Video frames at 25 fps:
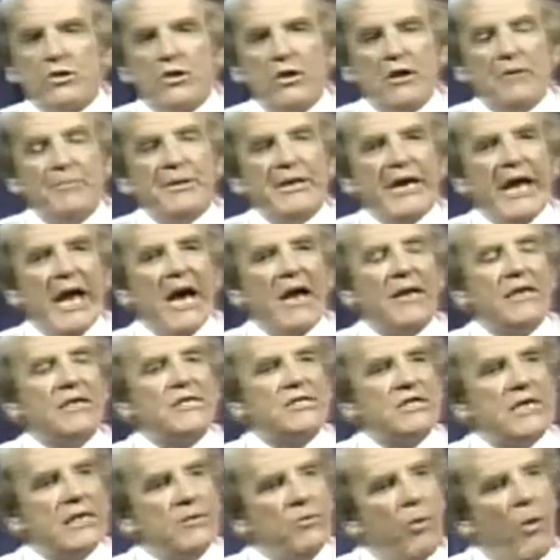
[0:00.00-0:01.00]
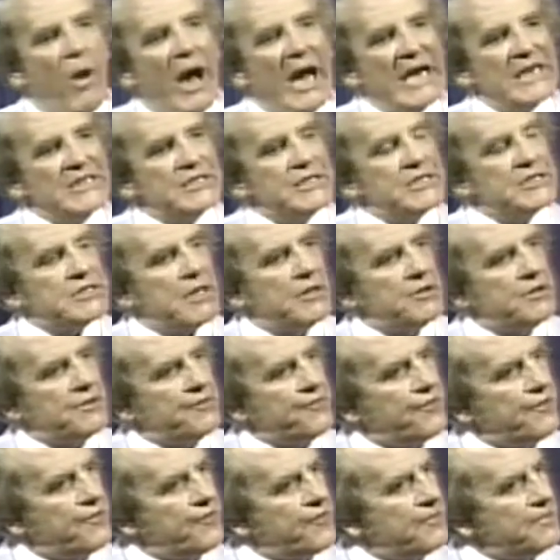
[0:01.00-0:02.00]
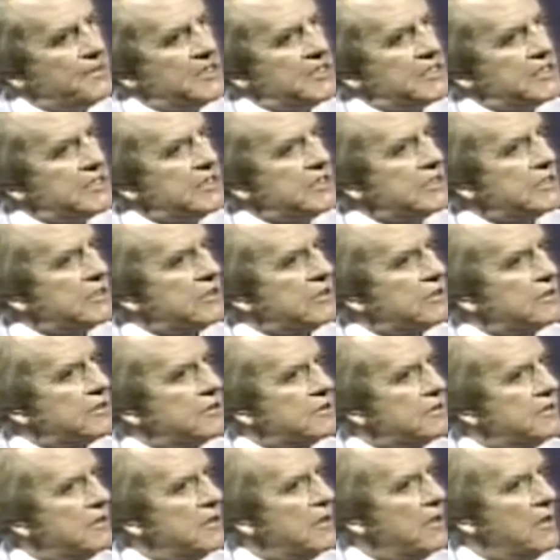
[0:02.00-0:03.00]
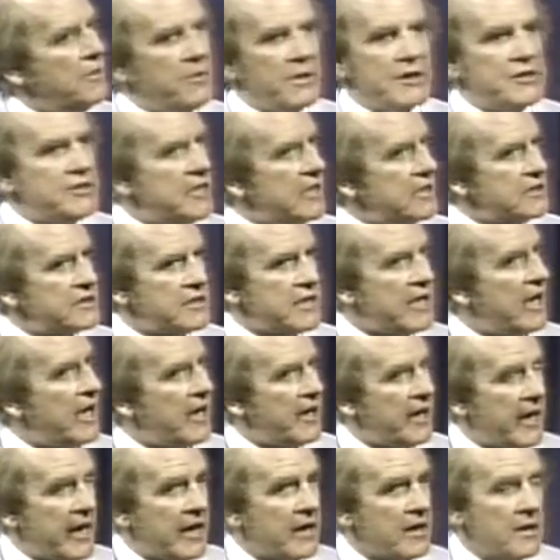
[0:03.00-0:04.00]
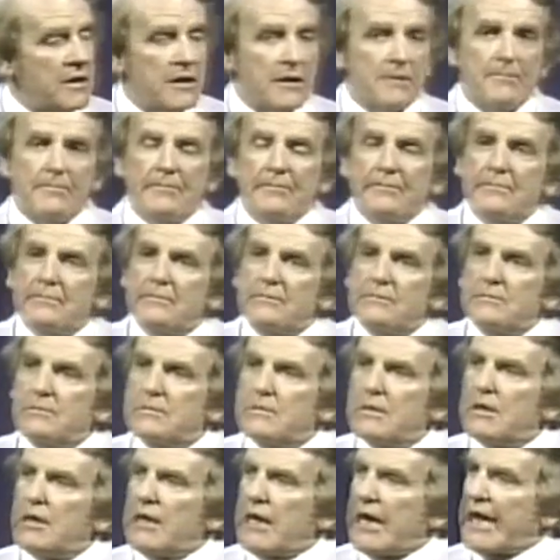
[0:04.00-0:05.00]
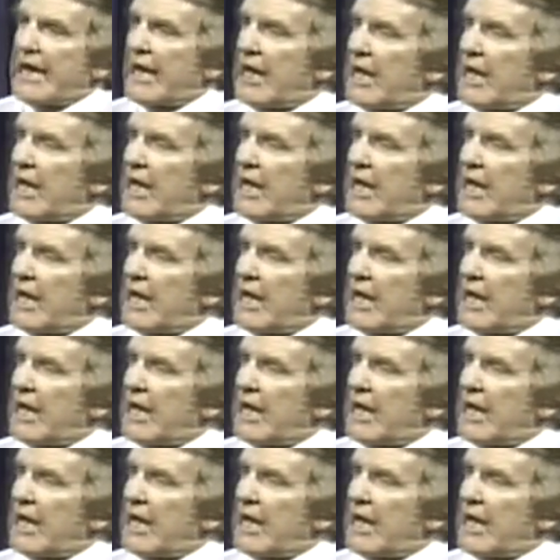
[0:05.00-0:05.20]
called me down and said, "Why is he so different from his sisters? We just can't handle him." At